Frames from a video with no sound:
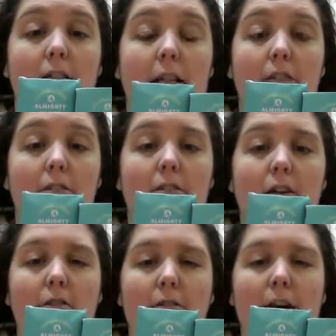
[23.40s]
use
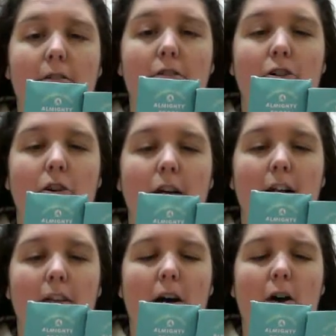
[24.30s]
stone ground
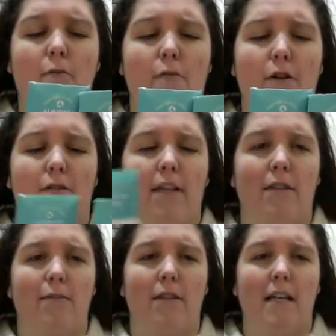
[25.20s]
chocolate. The whole
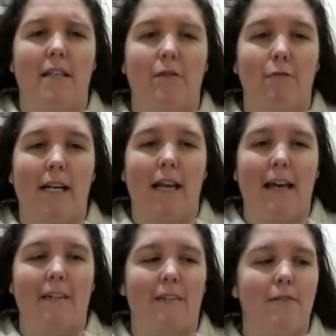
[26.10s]
process with these is really
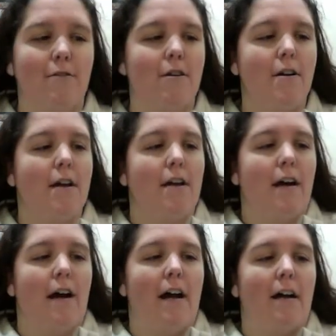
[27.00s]
ethical.
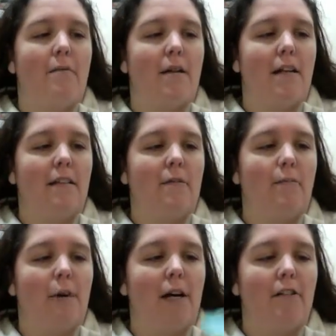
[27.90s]
It's
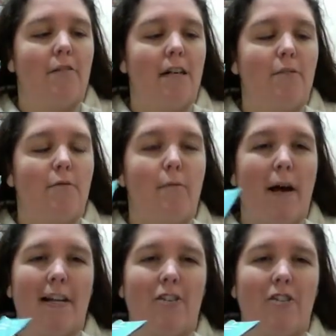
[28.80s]
biodegradable
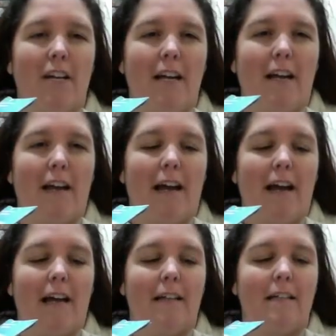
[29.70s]
packaging,
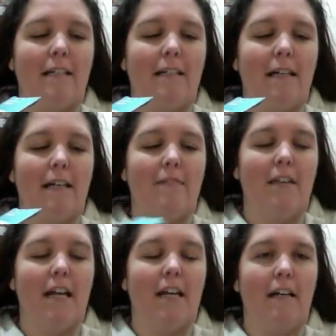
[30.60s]
and even
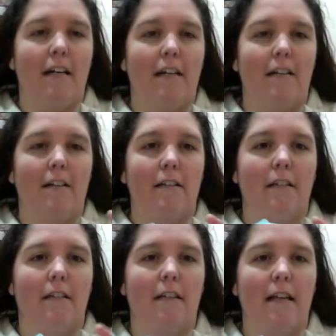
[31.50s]
the
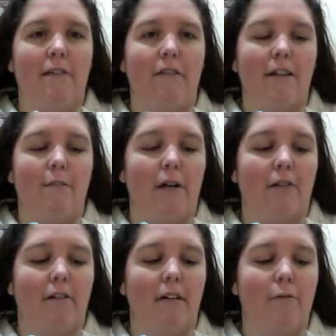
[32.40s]
sleeve is
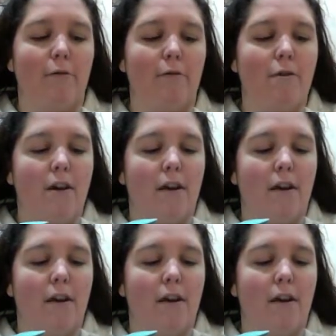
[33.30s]
biodegradable.